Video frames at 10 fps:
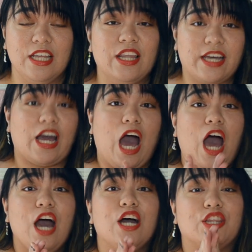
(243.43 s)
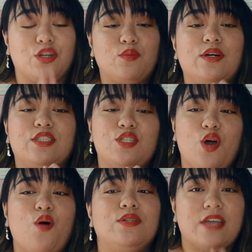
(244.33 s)
Like, there was
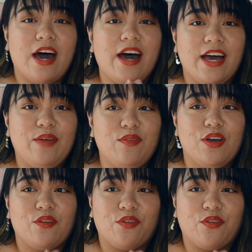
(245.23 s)
no time